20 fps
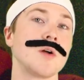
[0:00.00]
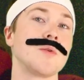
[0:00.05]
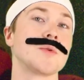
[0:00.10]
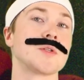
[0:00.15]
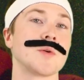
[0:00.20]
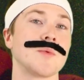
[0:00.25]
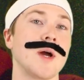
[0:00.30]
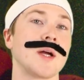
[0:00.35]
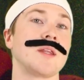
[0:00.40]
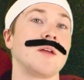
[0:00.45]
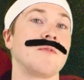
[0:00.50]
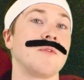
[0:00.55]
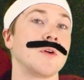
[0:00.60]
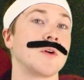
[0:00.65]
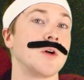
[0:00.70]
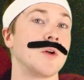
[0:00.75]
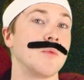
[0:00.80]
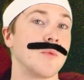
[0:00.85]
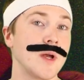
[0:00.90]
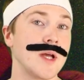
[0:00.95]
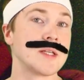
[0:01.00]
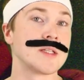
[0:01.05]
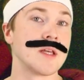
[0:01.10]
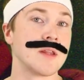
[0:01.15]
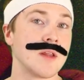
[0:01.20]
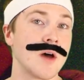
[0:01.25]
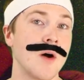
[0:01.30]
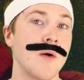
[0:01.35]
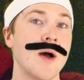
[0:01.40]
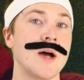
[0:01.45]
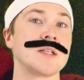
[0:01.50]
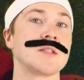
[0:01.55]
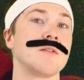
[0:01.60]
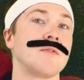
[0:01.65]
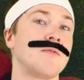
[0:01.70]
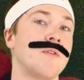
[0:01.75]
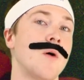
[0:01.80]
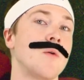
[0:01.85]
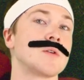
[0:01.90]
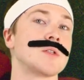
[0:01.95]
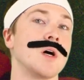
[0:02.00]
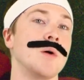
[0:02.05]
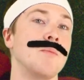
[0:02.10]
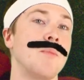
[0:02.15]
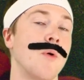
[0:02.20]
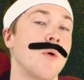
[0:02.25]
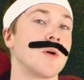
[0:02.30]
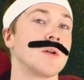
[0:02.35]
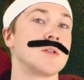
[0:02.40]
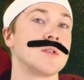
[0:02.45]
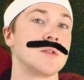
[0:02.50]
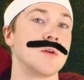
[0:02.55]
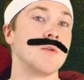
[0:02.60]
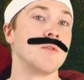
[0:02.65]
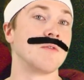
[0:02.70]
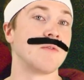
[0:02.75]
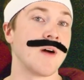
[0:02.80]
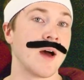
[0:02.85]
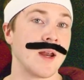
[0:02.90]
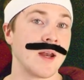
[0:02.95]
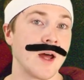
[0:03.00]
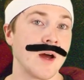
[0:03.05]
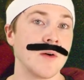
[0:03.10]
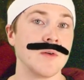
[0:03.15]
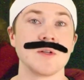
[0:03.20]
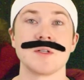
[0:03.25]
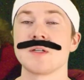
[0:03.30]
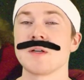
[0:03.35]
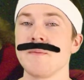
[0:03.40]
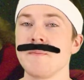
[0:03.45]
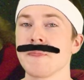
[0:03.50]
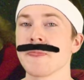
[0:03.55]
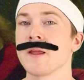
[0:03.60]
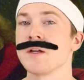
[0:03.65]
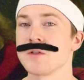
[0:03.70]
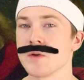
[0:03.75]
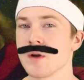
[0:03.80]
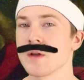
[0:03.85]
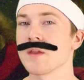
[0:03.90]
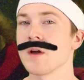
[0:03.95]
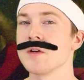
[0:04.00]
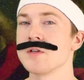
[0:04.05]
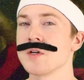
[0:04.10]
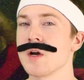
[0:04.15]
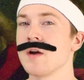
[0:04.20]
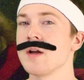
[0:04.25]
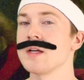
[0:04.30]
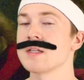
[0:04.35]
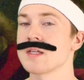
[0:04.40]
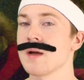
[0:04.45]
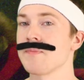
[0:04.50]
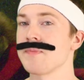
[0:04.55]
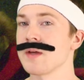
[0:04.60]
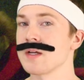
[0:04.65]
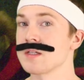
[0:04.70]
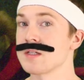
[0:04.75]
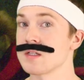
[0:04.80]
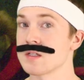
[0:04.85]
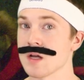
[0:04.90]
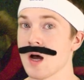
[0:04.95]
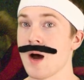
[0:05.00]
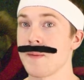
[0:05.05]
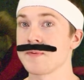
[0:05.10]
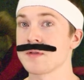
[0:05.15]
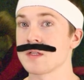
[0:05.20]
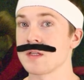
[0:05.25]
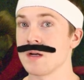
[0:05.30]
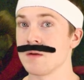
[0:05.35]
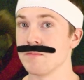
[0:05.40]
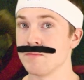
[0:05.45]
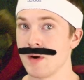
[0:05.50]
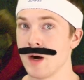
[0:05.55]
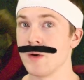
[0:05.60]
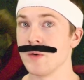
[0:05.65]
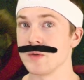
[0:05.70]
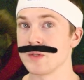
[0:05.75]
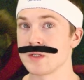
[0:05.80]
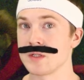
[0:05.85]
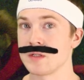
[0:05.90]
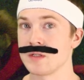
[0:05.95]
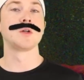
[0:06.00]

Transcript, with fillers: zone was erected for good reason though, as the folks aboard soon find out. During their journey, something stops their boat.